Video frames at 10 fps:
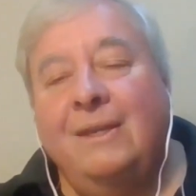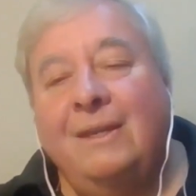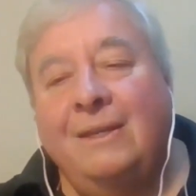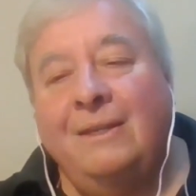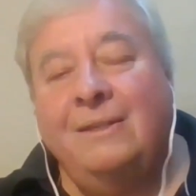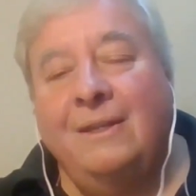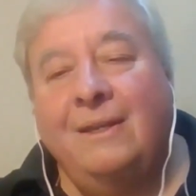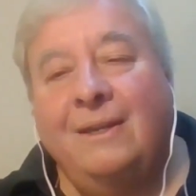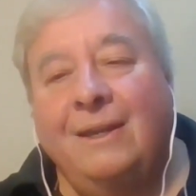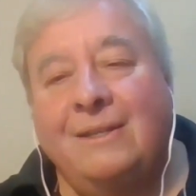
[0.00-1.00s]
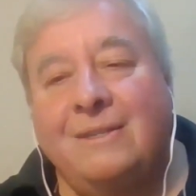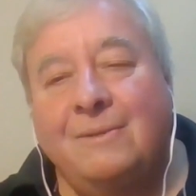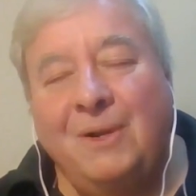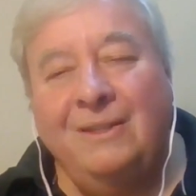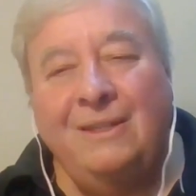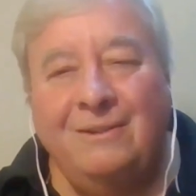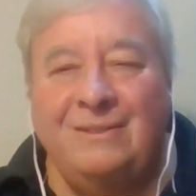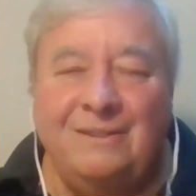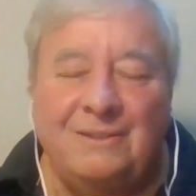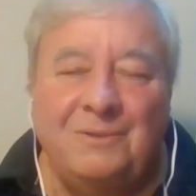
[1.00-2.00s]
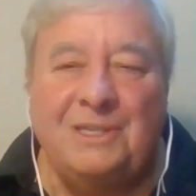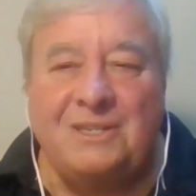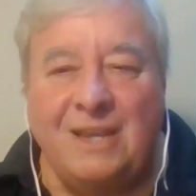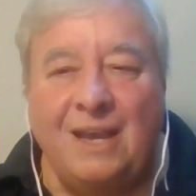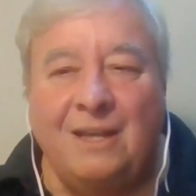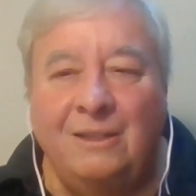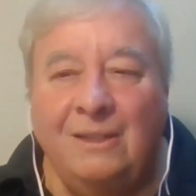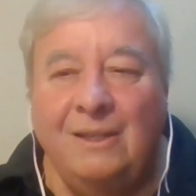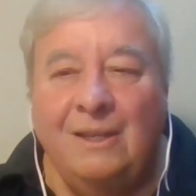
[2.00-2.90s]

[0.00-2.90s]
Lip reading: And I said, "Well, it didn't really sell.